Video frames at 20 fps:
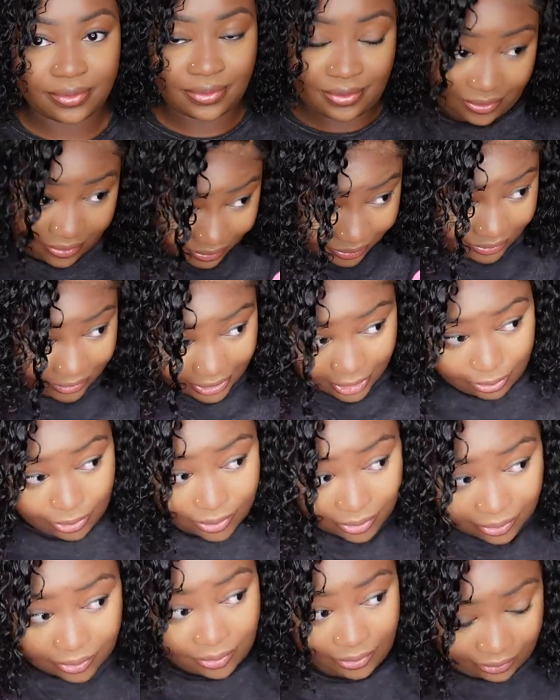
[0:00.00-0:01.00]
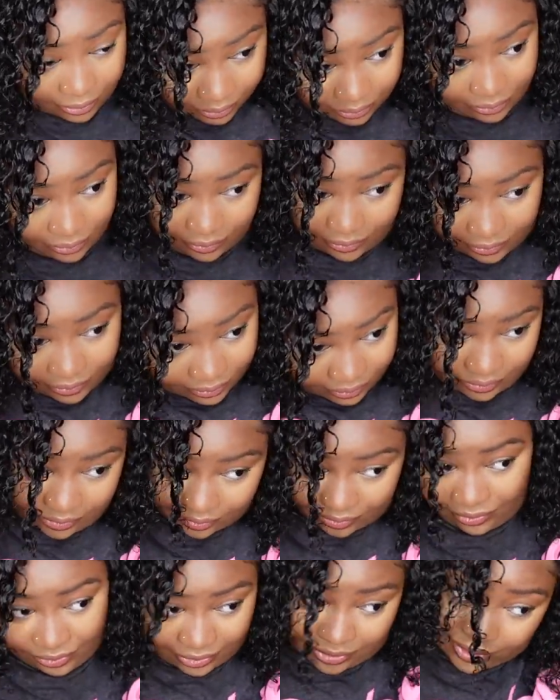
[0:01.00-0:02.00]
it in all the way around.
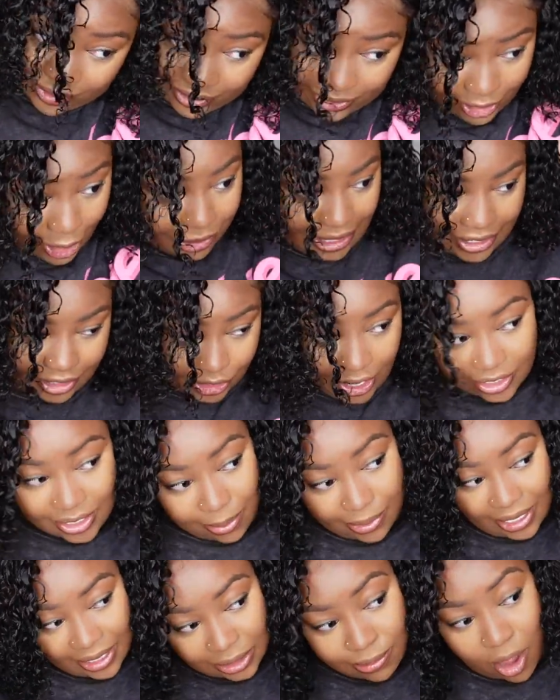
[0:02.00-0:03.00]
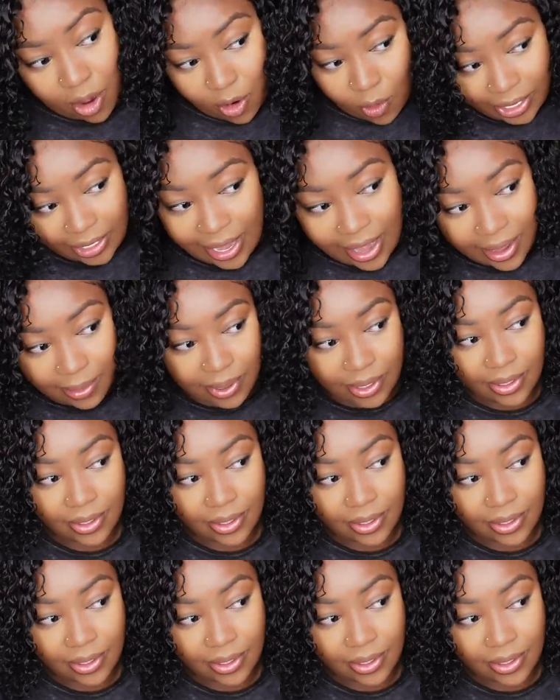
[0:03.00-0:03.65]
But you guys already know I'm going to use that